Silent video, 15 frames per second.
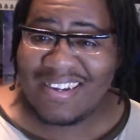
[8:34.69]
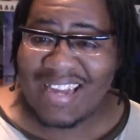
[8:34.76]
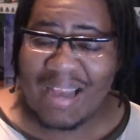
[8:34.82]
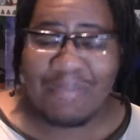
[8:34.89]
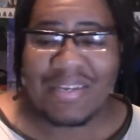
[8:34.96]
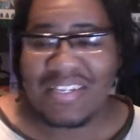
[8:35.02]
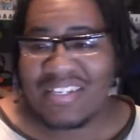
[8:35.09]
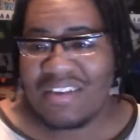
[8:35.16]
I
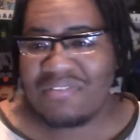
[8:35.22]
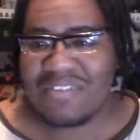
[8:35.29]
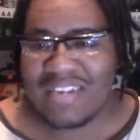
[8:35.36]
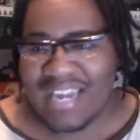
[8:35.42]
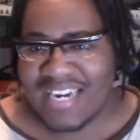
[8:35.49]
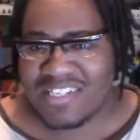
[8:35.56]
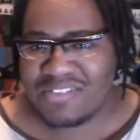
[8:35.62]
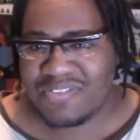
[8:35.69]
mean, definitely
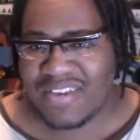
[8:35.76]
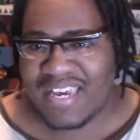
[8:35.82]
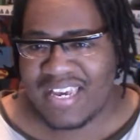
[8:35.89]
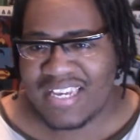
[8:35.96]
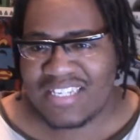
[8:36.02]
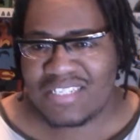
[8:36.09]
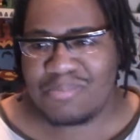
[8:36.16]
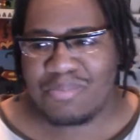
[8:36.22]
not as
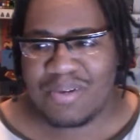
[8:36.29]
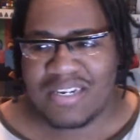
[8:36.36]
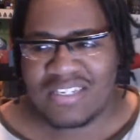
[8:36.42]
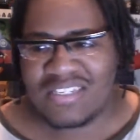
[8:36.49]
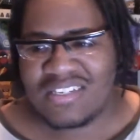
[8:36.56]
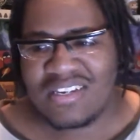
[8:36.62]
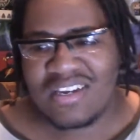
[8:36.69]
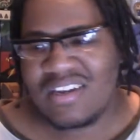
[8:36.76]
fast,
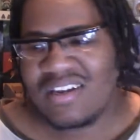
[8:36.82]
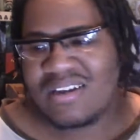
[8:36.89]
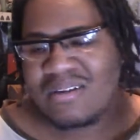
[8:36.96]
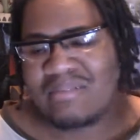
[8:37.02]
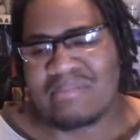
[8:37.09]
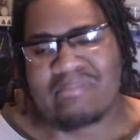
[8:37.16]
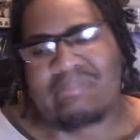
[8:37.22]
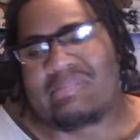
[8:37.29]
but
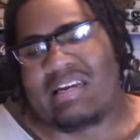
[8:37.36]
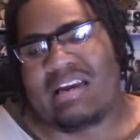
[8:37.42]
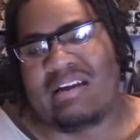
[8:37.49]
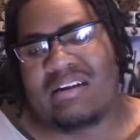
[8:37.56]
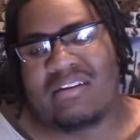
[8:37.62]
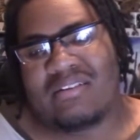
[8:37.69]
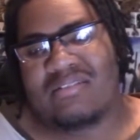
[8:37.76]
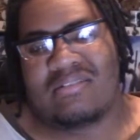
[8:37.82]
I
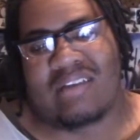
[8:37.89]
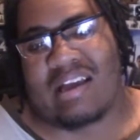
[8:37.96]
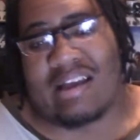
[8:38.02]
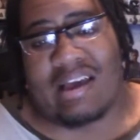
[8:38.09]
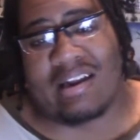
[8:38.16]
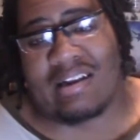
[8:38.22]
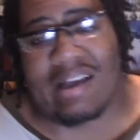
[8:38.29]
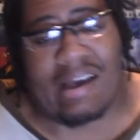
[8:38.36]
don't know.
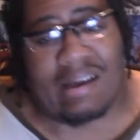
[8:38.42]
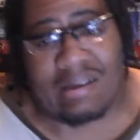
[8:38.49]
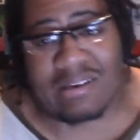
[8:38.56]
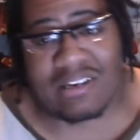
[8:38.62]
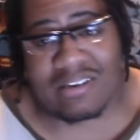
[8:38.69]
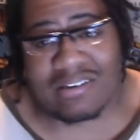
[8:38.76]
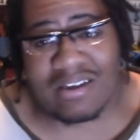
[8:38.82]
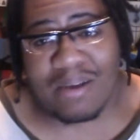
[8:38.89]
I
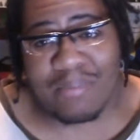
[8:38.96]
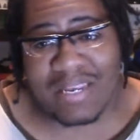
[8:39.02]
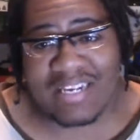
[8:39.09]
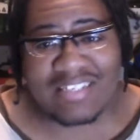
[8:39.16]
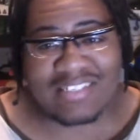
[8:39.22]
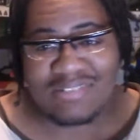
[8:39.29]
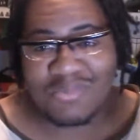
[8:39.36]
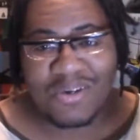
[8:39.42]
don't know. I mean,
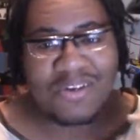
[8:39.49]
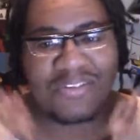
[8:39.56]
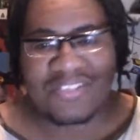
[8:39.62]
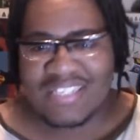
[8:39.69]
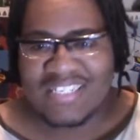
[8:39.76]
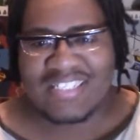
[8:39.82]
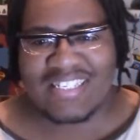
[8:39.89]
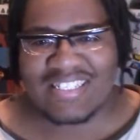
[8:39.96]
it's one of those
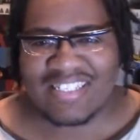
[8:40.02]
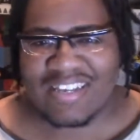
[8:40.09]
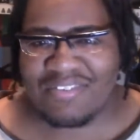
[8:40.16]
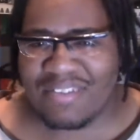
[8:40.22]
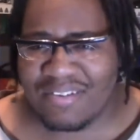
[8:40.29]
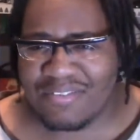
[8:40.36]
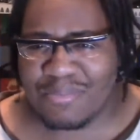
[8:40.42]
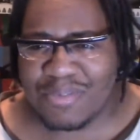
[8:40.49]
things that's
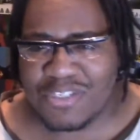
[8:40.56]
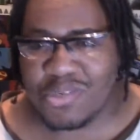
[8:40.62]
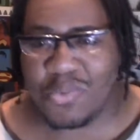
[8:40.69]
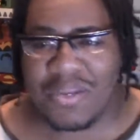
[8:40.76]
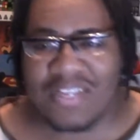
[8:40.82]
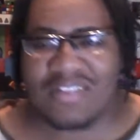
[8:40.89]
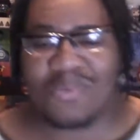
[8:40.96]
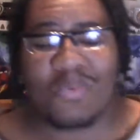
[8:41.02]
definitely have to be
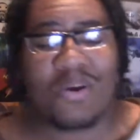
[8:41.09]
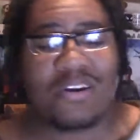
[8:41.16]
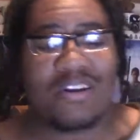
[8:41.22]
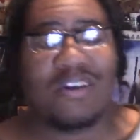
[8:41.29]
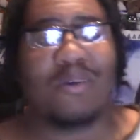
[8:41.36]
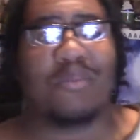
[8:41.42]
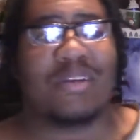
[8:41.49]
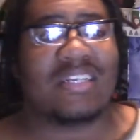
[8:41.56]
tweaked and worked
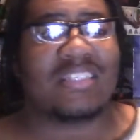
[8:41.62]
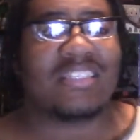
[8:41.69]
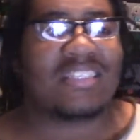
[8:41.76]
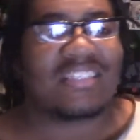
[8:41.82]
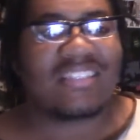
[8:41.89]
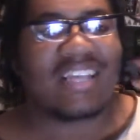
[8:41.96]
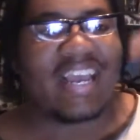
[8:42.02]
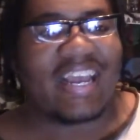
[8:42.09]
on, but it's
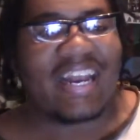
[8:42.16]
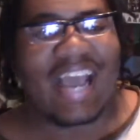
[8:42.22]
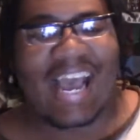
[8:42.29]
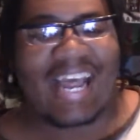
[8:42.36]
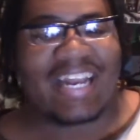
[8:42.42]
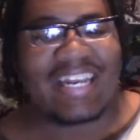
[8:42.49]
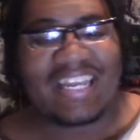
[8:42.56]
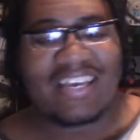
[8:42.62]
just an
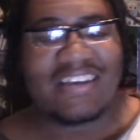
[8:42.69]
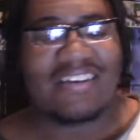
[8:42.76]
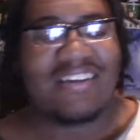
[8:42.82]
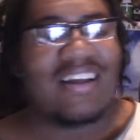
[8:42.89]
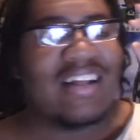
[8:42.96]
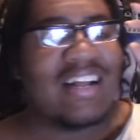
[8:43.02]
idea.